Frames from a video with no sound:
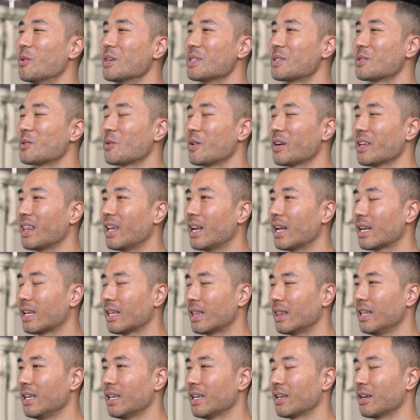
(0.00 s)
one story that I
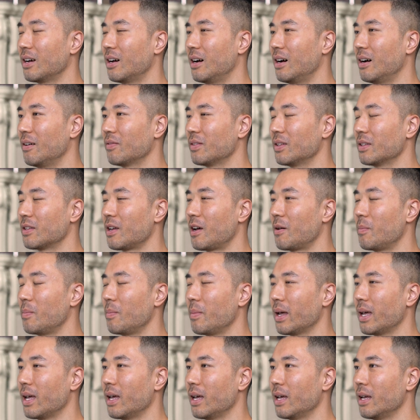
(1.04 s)
could think off the top of
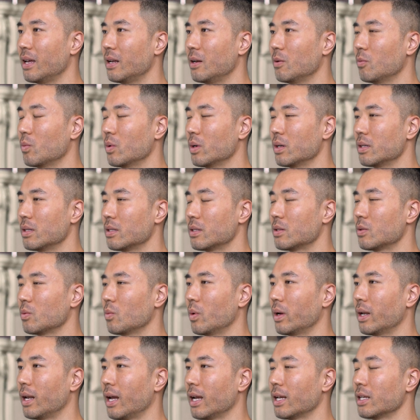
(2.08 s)
my head was
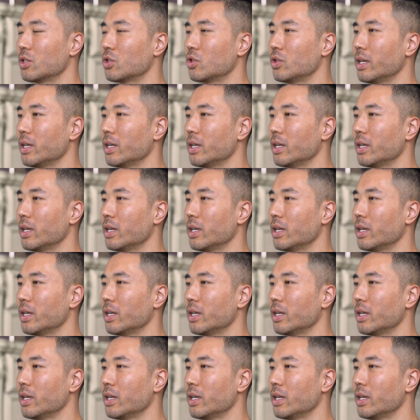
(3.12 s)
when I